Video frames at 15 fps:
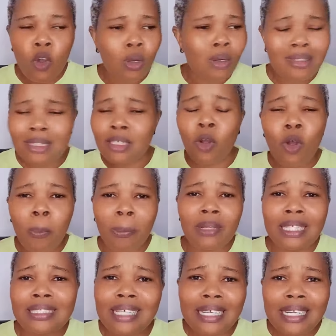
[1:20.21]
oh, the whole
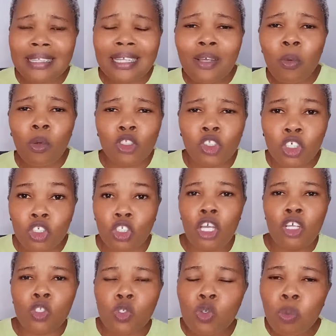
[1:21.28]
DNA thing was just
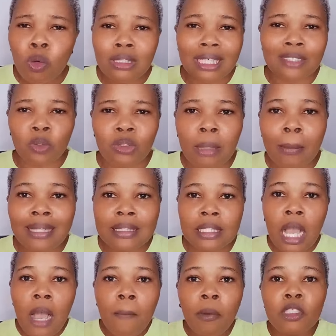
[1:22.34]
too much and too dramatic.